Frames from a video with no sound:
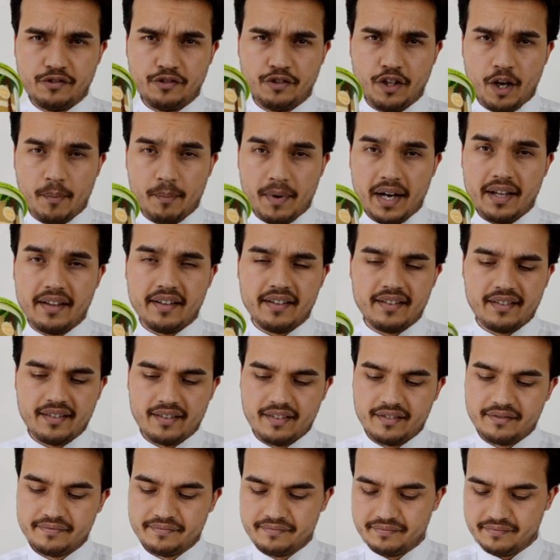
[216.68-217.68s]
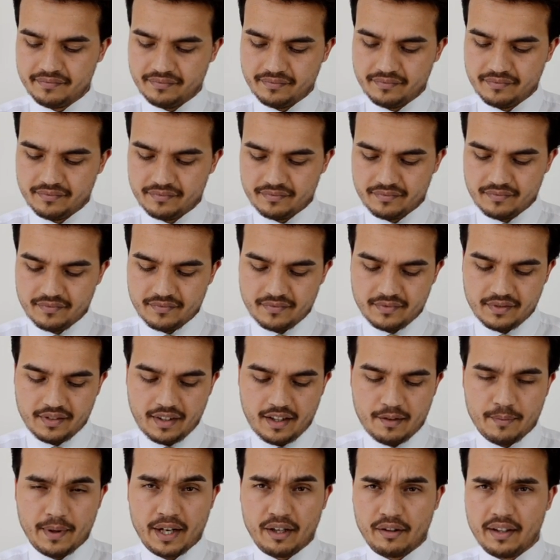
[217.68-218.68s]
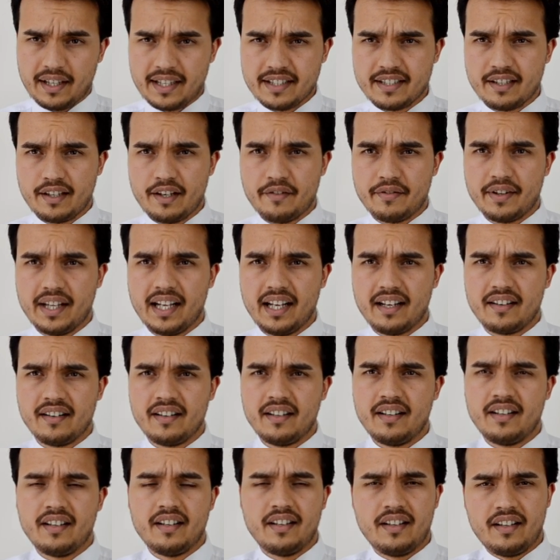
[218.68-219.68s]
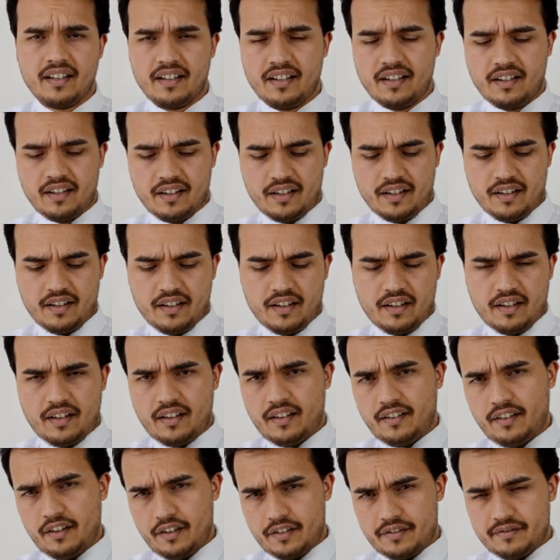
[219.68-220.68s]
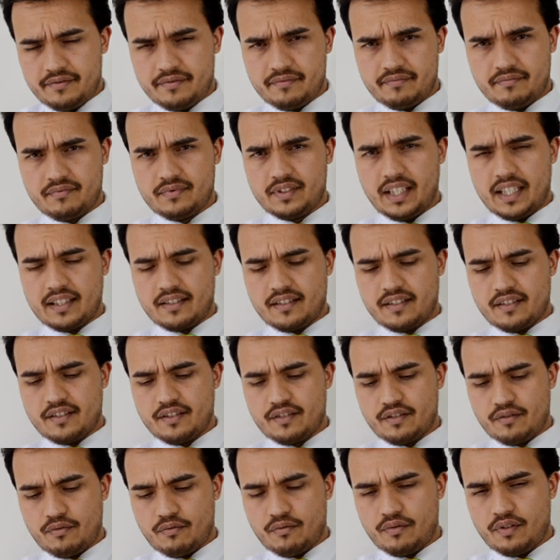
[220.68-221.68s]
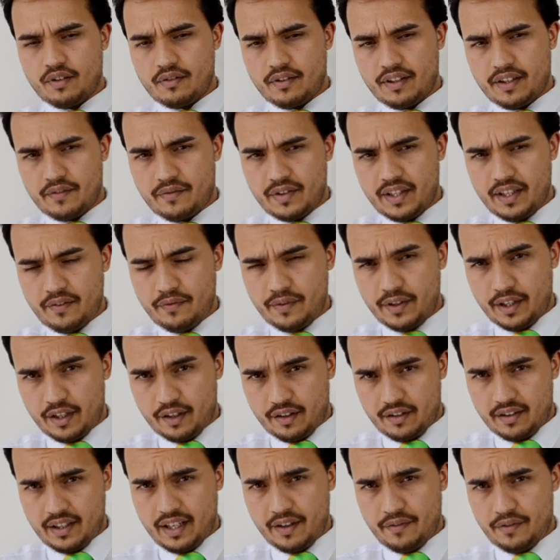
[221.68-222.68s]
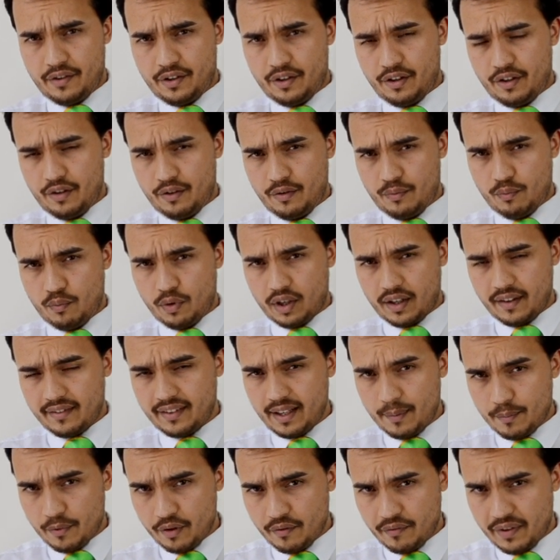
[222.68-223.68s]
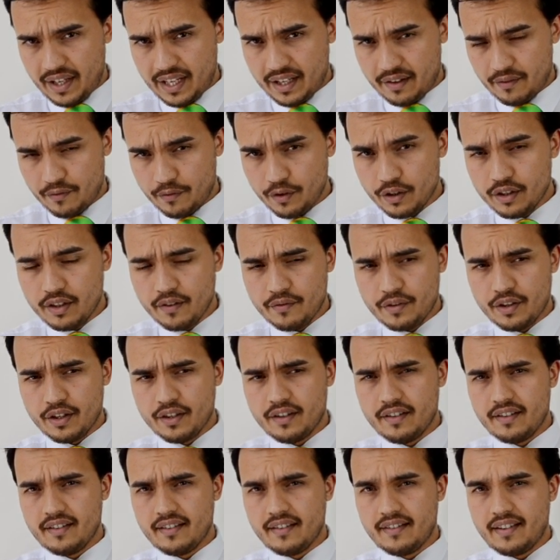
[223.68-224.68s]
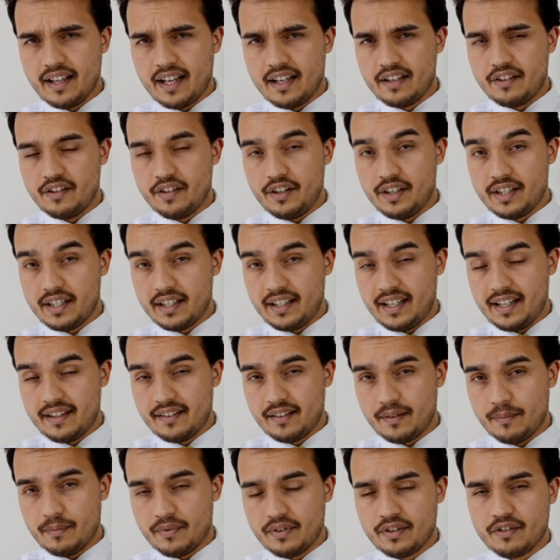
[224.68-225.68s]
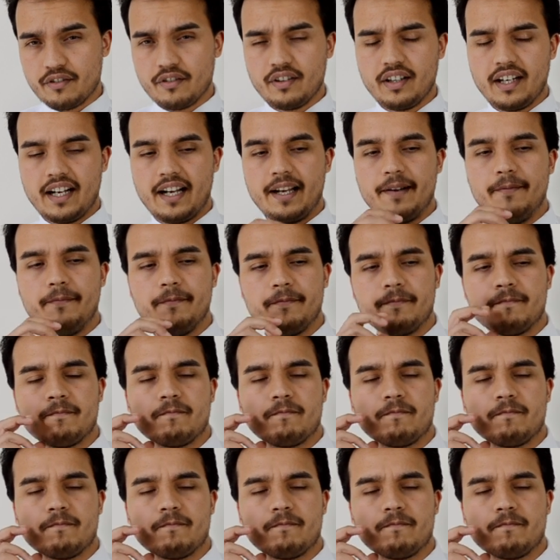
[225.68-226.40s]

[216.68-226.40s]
Don't buy this. That's about all I can tell you for that. So, that's all there is for this video. If you want to see more vegan food reviews, then you can hit subscribe.